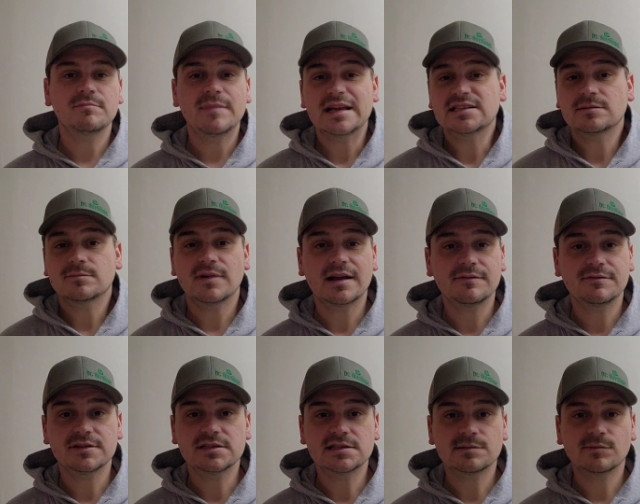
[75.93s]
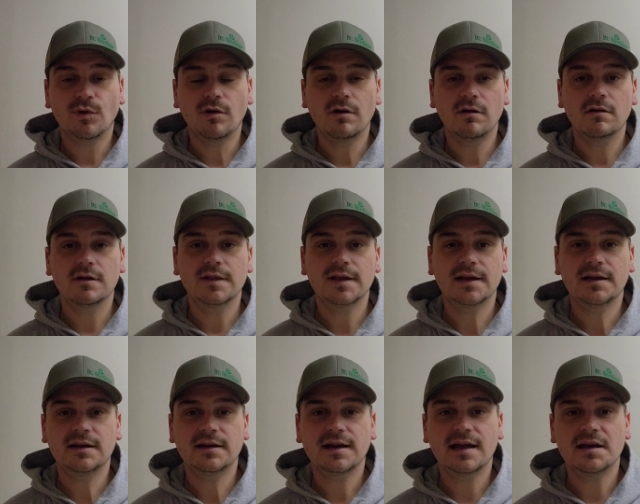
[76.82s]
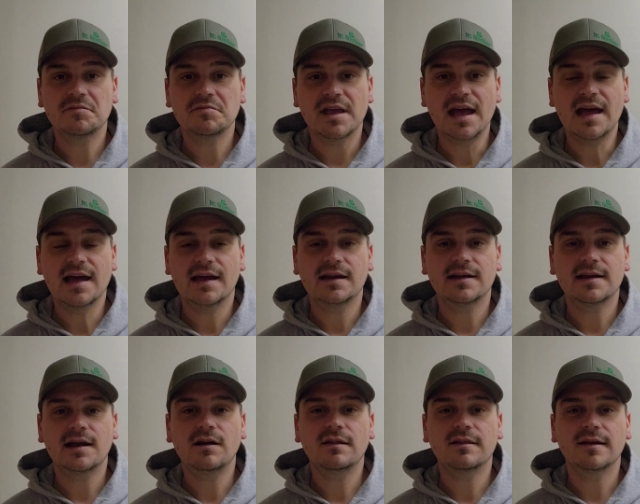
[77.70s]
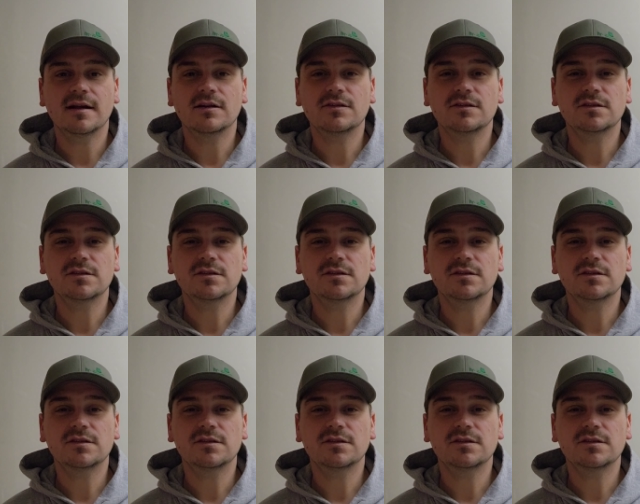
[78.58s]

make some breakfast tomorrow, and then, yeah, heading out of there.